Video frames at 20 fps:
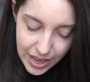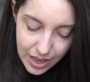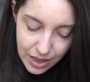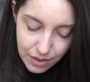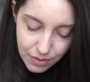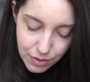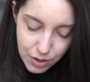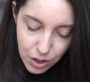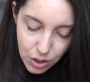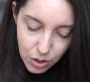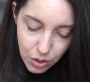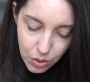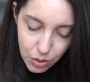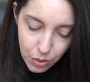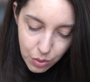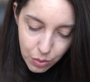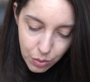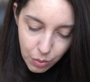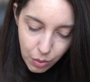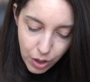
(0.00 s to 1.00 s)
if
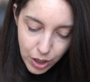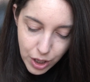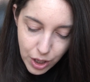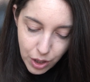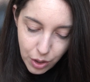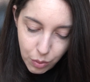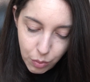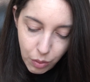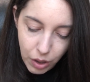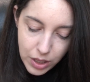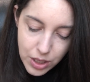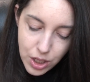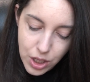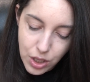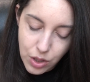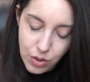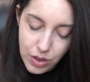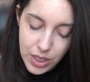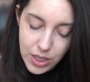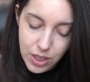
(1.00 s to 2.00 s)
you you know want to
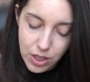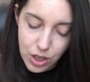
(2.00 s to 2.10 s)
do this,